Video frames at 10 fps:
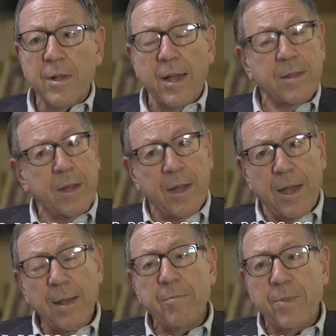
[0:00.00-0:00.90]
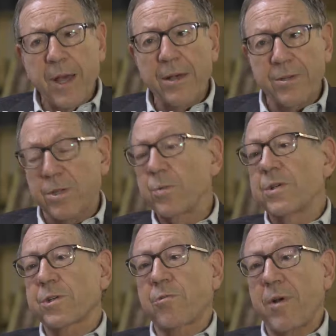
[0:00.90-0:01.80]
that MBS,
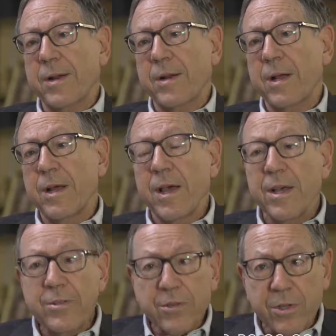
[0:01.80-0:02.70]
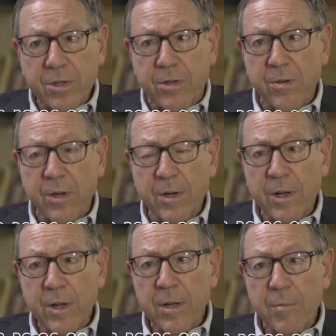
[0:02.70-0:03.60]
to his credit,
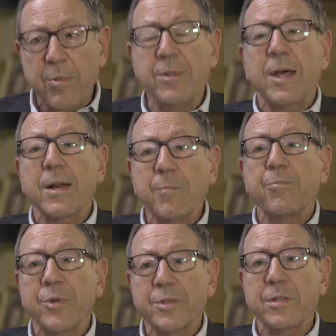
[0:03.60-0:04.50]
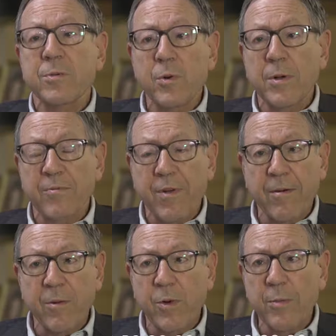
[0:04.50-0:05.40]
instituted, but then imprisoned the
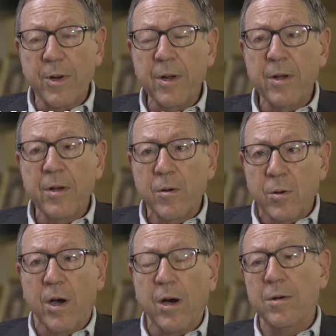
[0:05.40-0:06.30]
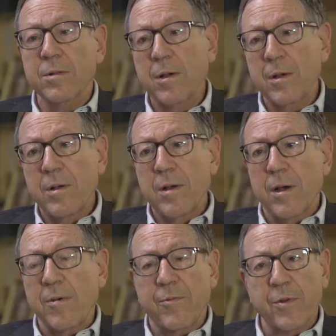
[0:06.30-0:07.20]
very women who called
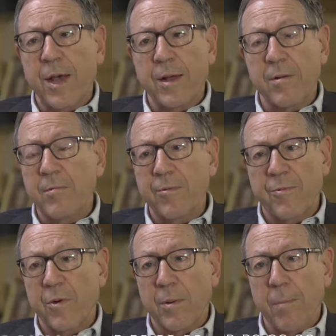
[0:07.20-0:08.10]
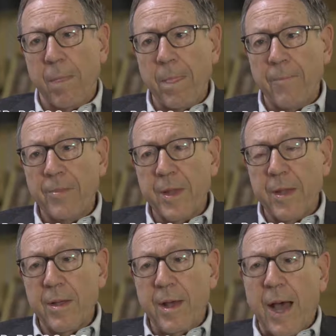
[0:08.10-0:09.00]
for that reform.
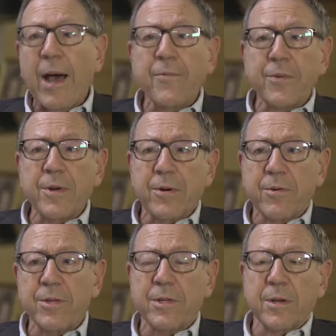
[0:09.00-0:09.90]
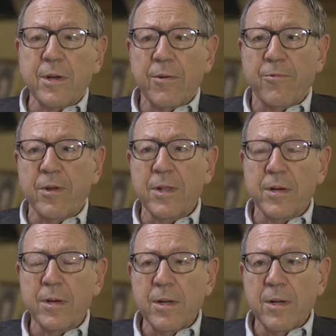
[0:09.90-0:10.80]
After Chrystia
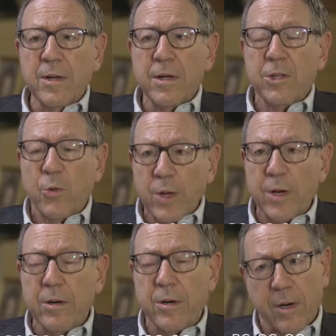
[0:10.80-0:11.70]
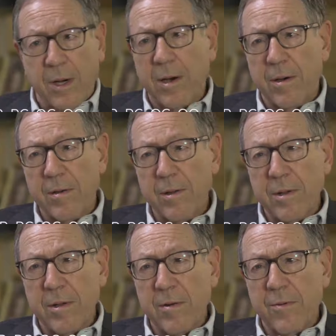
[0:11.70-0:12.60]
Freeland tweeted her call
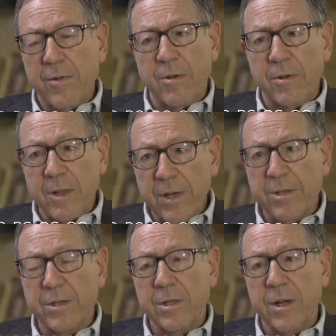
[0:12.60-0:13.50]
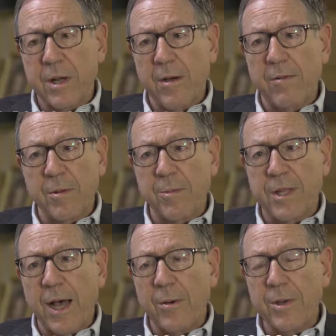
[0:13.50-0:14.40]
for the release of the
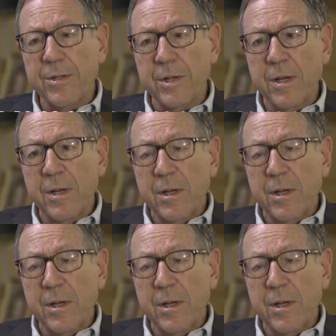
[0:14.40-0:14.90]
Badawis,